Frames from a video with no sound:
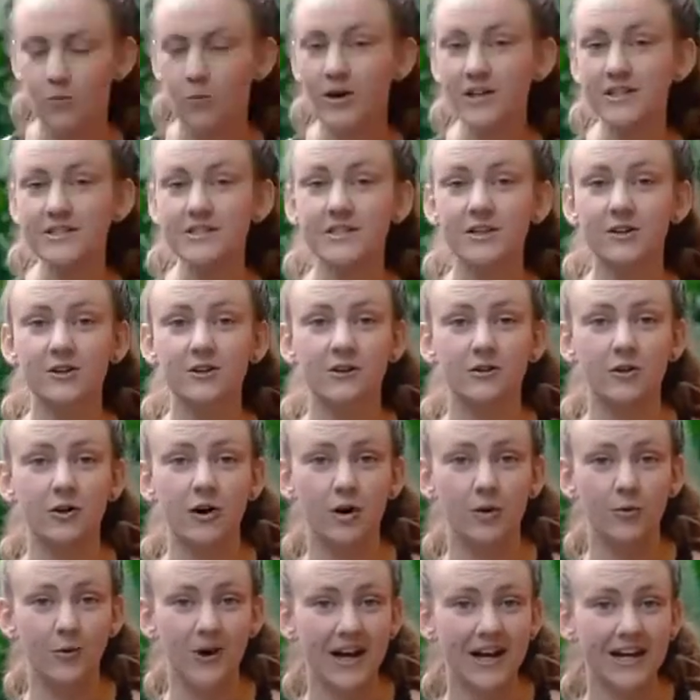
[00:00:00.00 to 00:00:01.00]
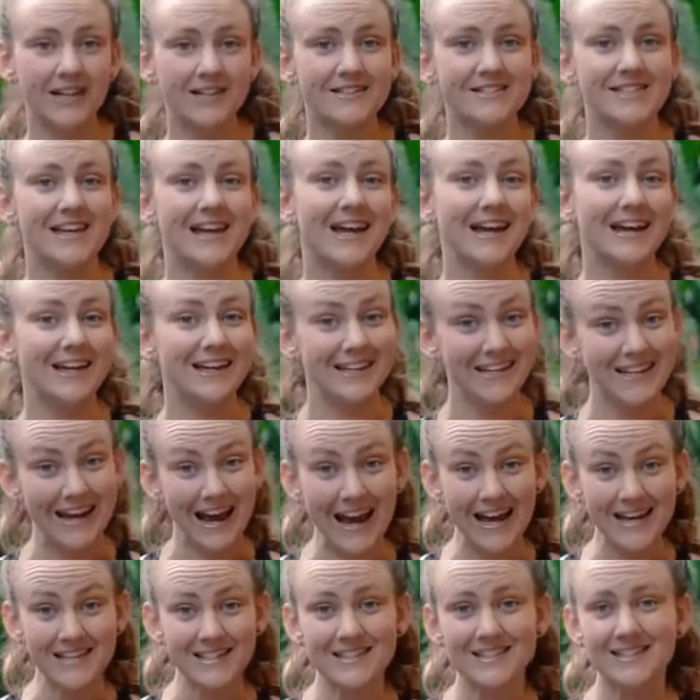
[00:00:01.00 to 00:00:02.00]
Once they're away, say
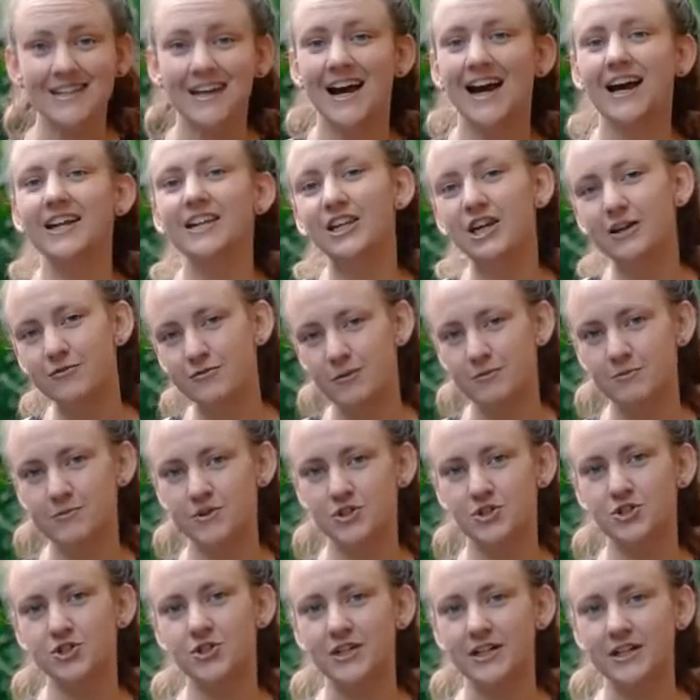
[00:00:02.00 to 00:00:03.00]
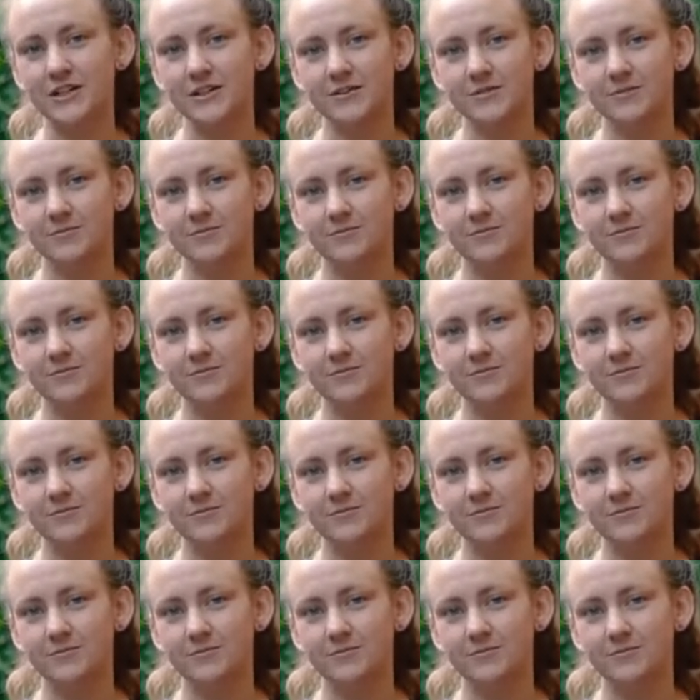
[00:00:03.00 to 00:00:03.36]
yes and give them the treat.